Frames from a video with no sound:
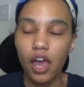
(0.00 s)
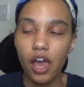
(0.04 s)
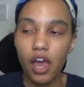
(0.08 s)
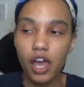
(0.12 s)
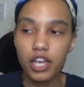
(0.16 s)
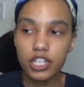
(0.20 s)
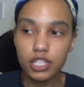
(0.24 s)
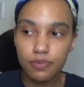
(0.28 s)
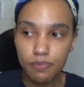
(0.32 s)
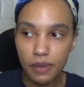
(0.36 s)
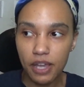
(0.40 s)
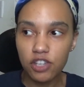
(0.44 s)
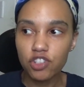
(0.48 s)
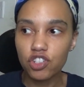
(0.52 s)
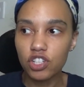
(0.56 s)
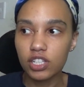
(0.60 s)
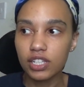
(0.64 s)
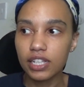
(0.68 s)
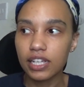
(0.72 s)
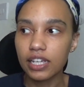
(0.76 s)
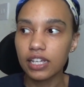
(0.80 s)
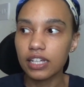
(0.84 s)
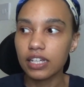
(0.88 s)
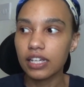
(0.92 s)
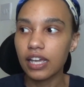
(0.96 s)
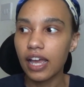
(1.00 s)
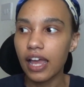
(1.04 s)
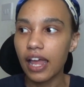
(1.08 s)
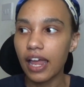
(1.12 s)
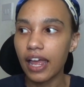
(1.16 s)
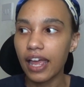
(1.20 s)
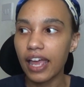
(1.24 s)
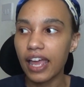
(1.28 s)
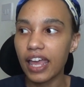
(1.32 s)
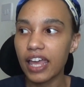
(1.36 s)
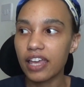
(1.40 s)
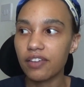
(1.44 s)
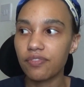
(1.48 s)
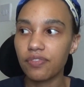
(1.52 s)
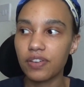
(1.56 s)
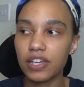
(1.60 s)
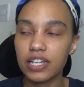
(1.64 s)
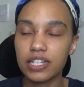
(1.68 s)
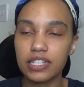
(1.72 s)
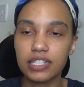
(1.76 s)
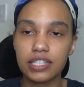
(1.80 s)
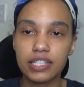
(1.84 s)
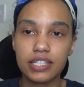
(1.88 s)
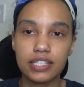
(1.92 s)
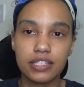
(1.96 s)
especially if
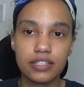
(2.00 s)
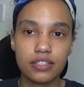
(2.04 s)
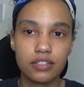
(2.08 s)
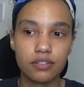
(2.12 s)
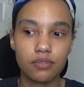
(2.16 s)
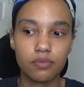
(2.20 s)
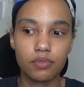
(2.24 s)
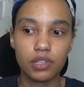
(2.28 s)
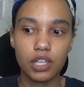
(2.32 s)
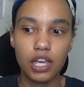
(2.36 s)
it's